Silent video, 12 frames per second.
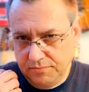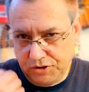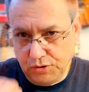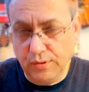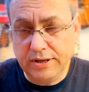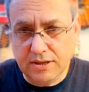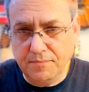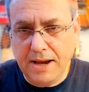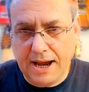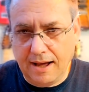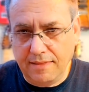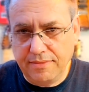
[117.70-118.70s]
Doing the
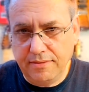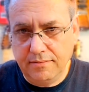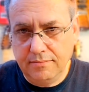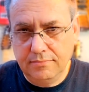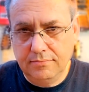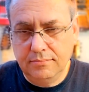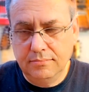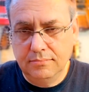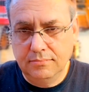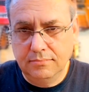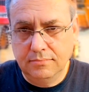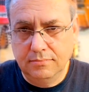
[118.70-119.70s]
math,
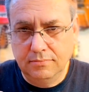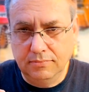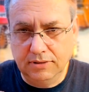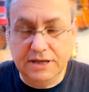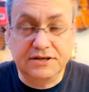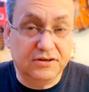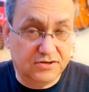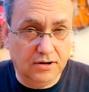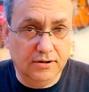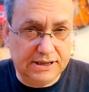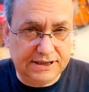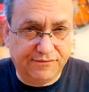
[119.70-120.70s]
less
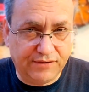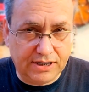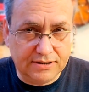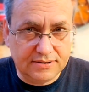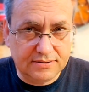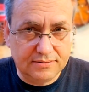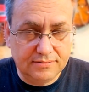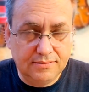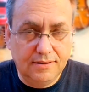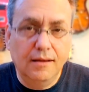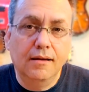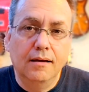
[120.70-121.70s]
attorney's fees,
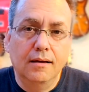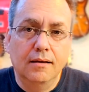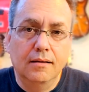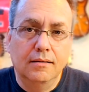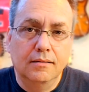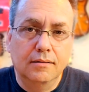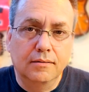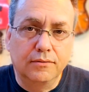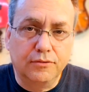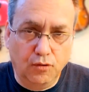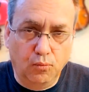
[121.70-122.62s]
the